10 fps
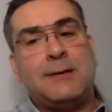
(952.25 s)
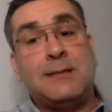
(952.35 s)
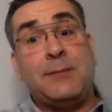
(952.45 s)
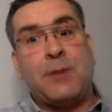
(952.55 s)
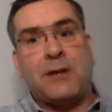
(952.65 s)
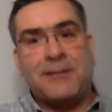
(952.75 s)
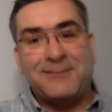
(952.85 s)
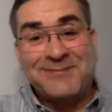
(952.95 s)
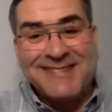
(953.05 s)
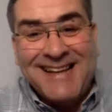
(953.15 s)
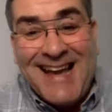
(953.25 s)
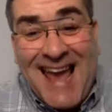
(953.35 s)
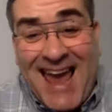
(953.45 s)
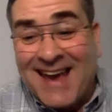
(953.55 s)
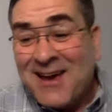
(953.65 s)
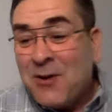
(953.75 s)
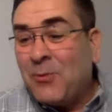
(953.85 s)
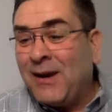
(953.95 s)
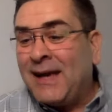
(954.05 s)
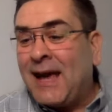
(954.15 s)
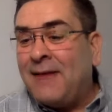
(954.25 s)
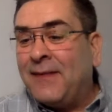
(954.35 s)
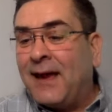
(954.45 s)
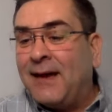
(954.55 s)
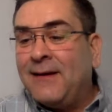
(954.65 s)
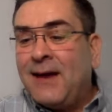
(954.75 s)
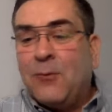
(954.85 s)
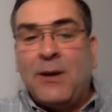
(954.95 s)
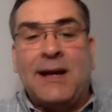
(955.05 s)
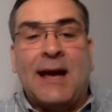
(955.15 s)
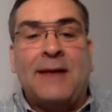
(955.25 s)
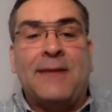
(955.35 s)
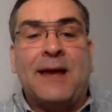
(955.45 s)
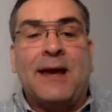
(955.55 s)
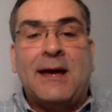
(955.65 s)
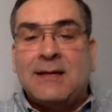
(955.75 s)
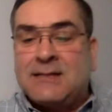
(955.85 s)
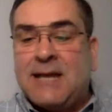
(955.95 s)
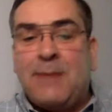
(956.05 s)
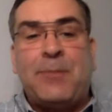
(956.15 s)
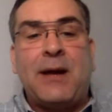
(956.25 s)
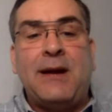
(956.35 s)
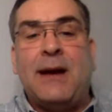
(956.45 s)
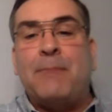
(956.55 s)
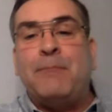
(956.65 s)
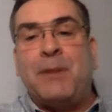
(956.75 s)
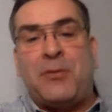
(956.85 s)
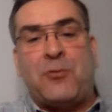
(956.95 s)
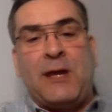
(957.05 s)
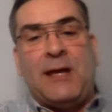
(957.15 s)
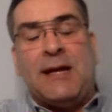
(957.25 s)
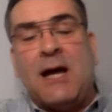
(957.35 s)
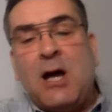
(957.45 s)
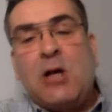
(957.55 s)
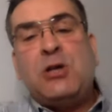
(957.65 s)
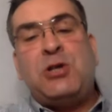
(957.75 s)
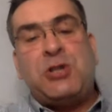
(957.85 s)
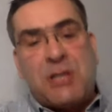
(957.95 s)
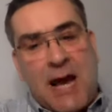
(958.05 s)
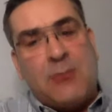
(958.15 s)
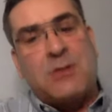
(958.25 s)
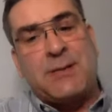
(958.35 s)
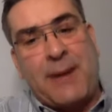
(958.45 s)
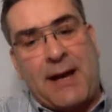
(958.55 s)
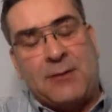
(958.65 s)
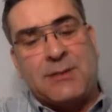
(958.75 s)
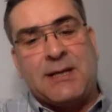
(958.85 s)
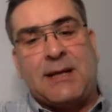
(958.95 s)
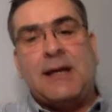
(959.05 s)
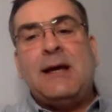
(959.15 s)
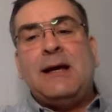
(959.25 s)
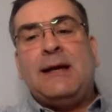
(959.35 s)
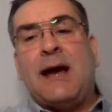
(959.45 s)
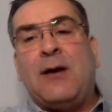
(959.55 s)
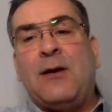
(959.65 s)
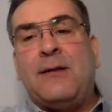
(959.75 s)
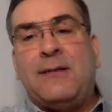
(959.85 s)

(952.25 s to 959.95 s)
Deep breath. Yeah, we're getting there. We're getting there. Tip number 3, shout about it. Now,